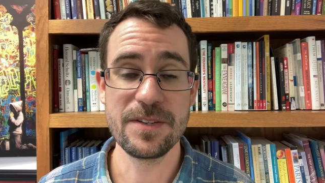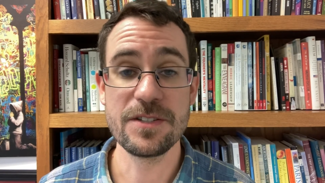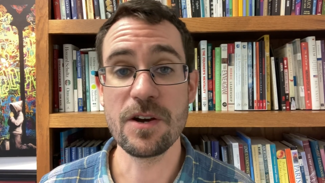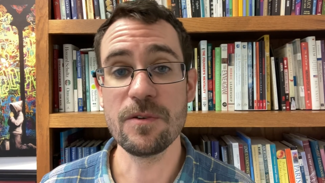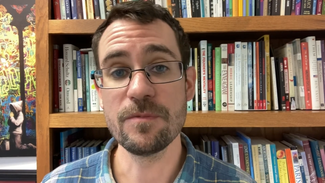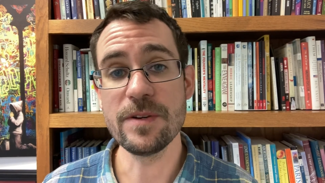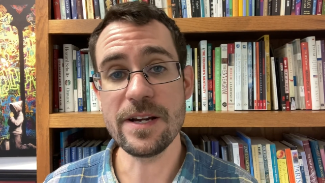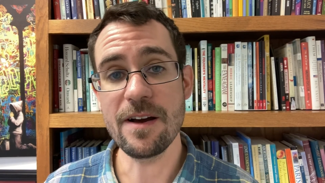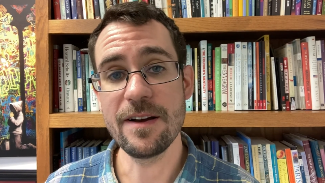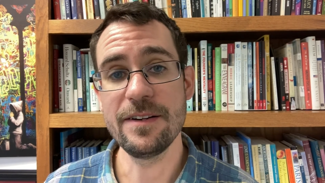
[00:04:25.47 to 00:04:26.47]
So
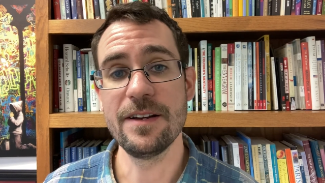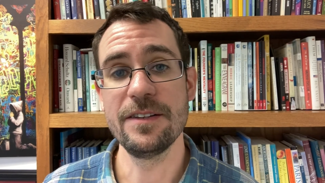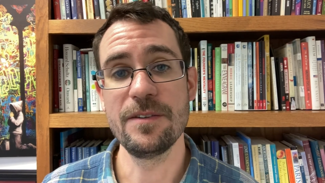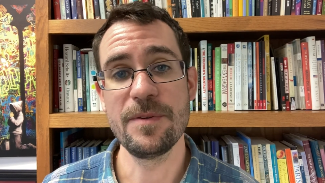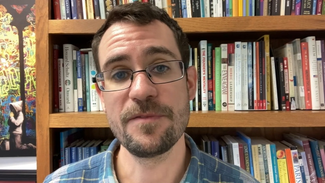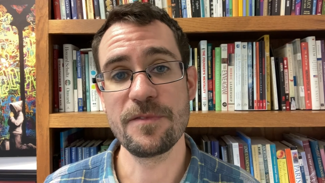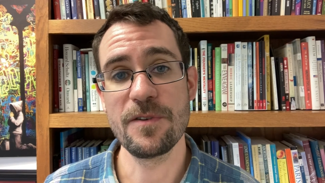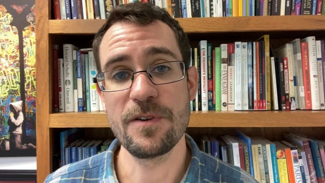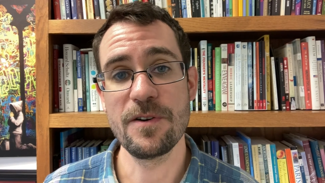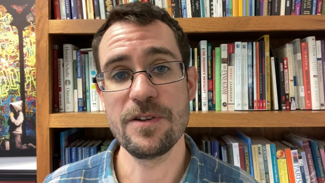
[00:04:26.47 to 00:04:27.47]
read on a little bit further.